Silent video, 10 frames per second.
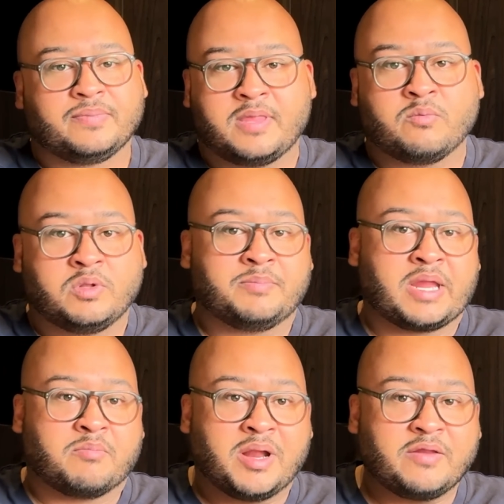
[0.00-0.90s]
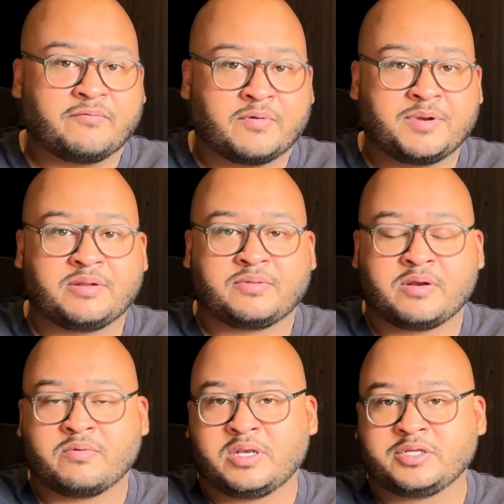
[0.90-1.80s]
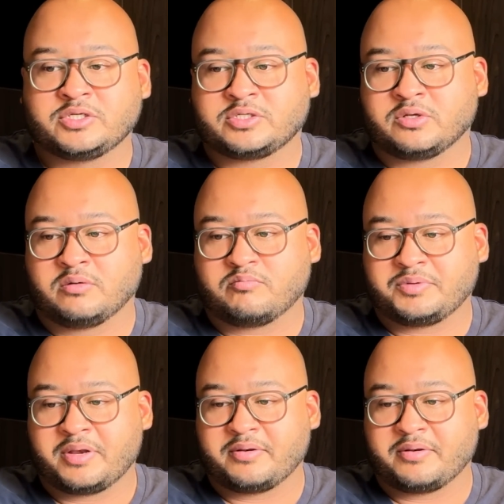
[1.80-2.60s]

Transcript: They will make money from it. They're religious on